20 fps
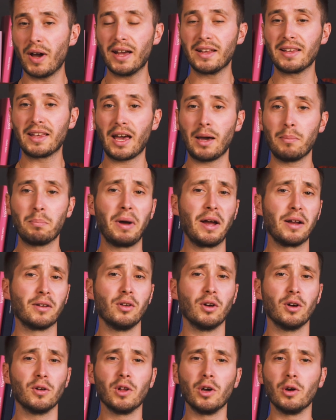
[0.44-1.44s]
and
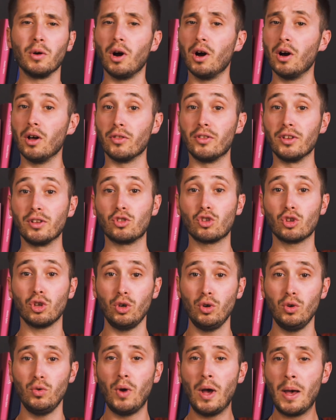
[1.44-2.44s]
Campagnolo are the
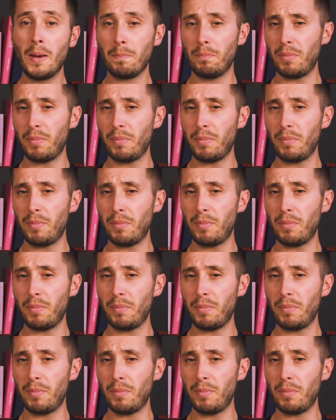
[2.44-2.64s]
two